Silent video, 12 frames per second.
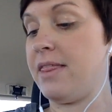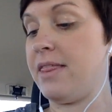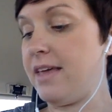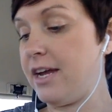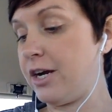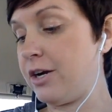
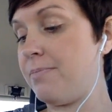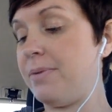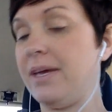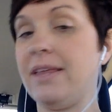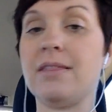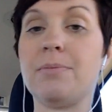There
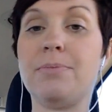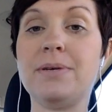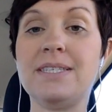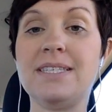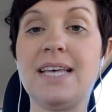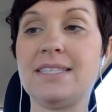being the
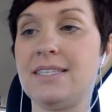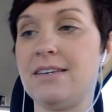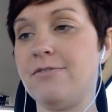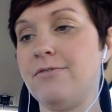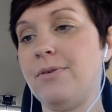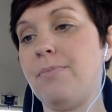
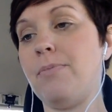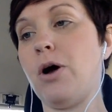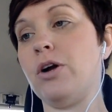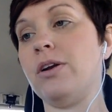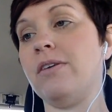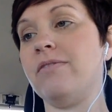possessive
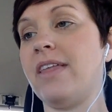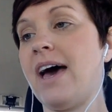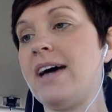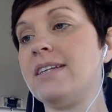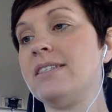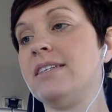part of
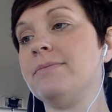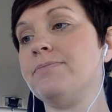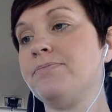that.